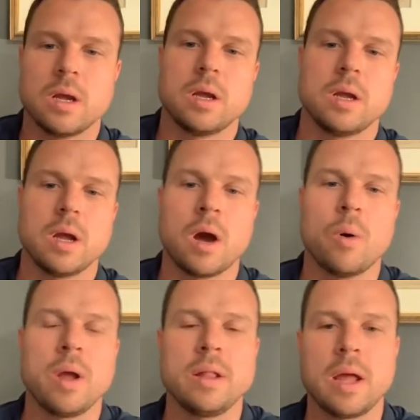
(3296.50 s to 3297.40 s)
oh,
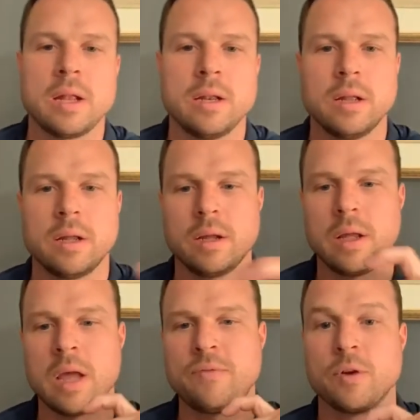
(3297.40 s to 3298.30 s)
and and
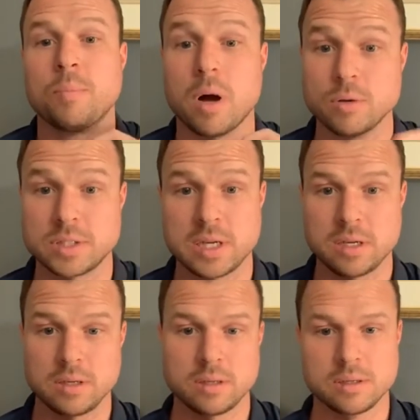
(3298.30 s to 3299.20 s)
if you're posting,
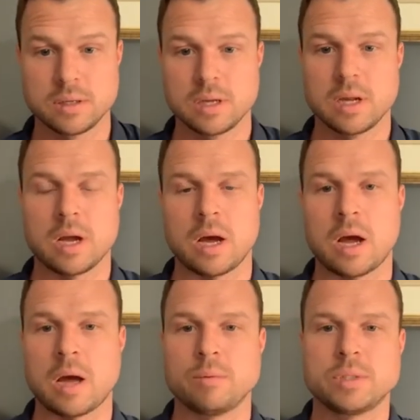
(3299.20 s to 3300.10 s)
I
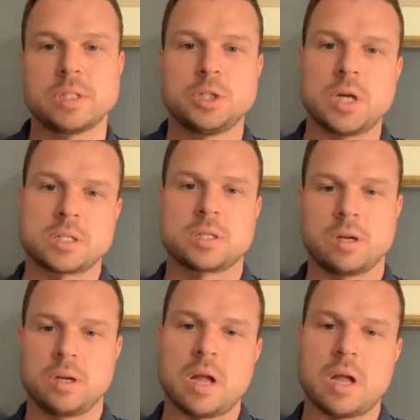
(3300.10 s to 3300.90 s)
would suggest never